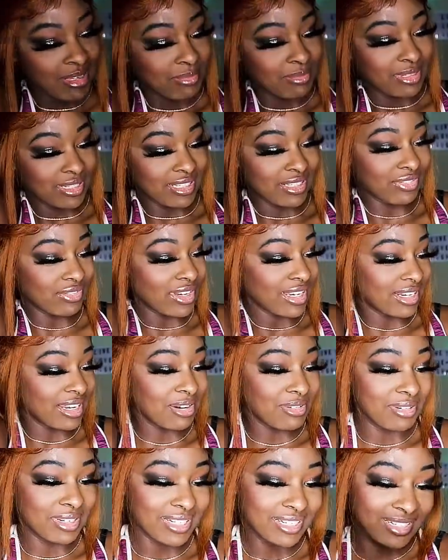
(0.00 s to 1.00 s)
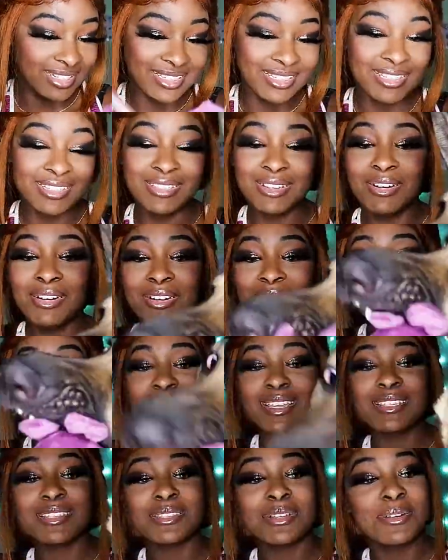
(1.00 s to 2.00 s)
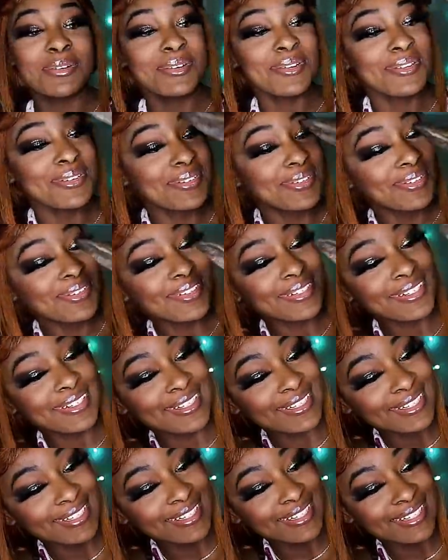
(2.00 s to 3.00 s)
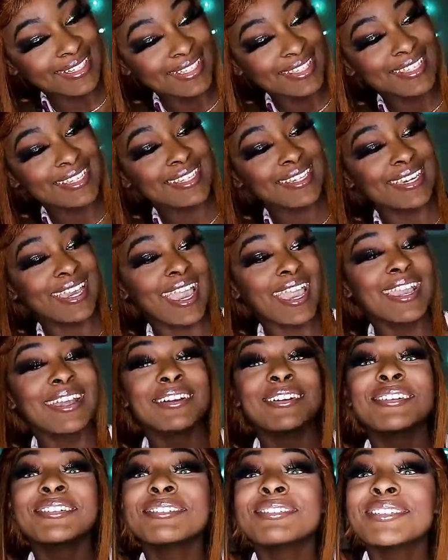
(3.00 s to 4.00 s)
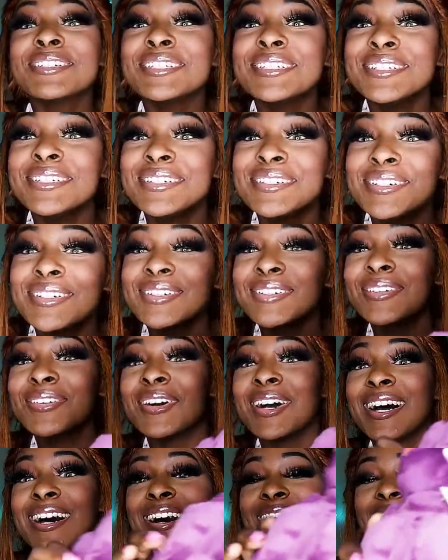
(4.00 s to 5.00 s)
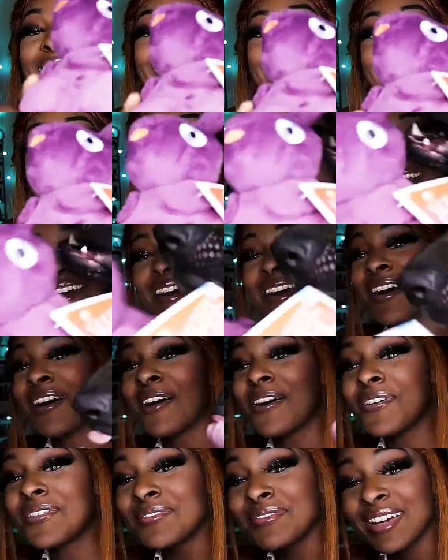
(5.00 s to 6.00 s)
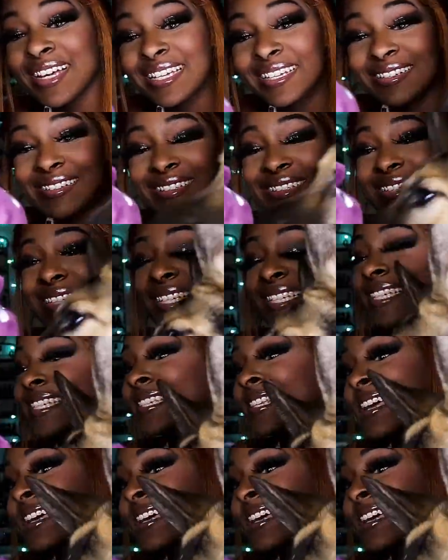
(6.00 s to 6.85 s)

But let's find out what it is. Oh, that's so cool. It's a kangaroo. Oh my goodness,